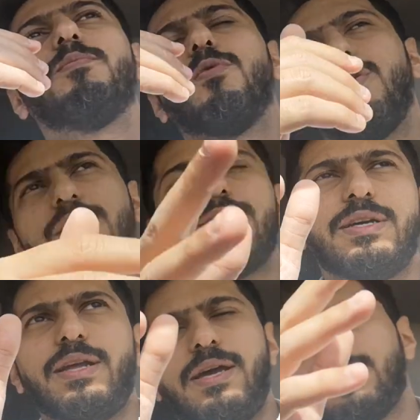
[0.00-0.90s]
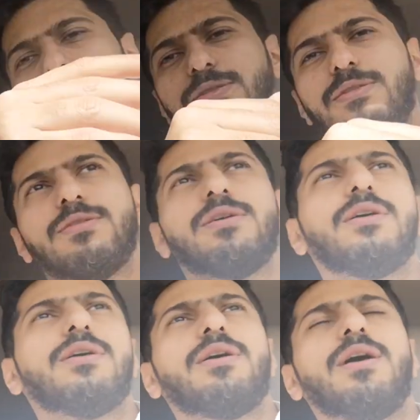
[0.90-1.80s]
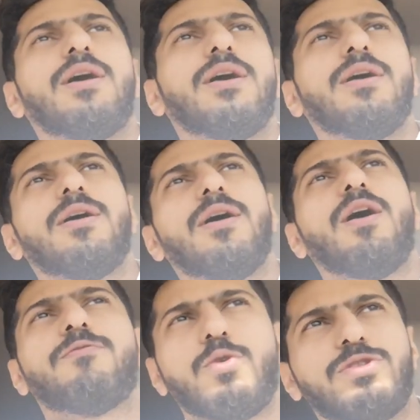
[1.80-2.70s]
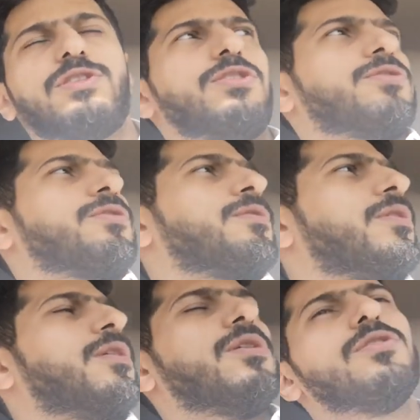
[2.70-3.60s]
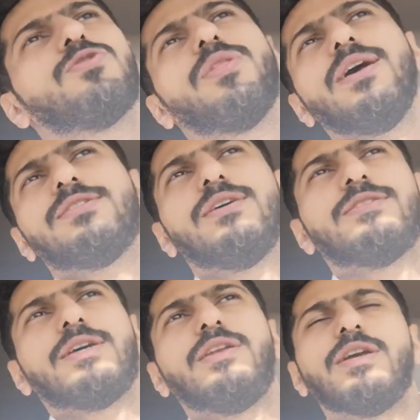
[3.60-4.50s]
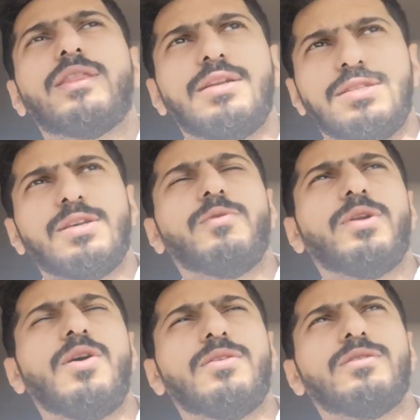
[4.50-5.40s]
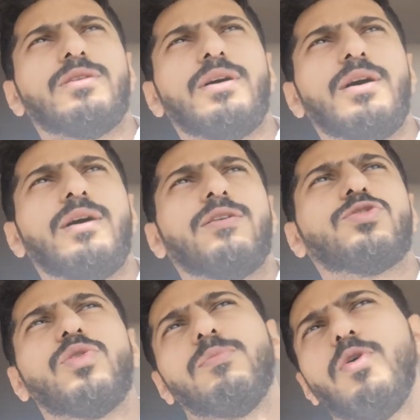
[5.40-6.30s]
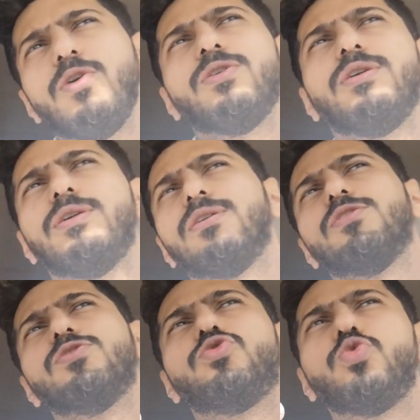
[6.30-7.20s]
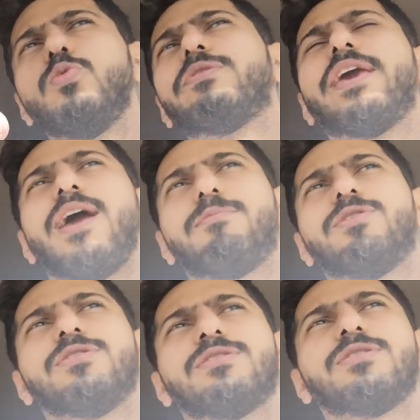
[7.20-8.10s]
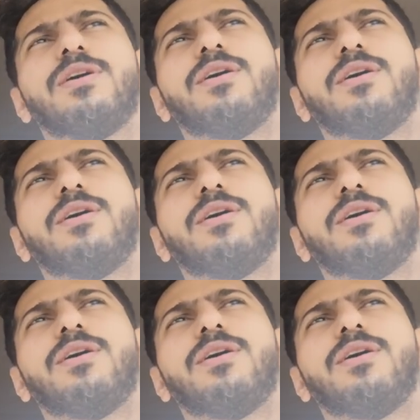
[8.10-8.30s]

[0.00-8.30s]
more than 10x, of course digital. So that's the technique that is going on. So the more zoom cameras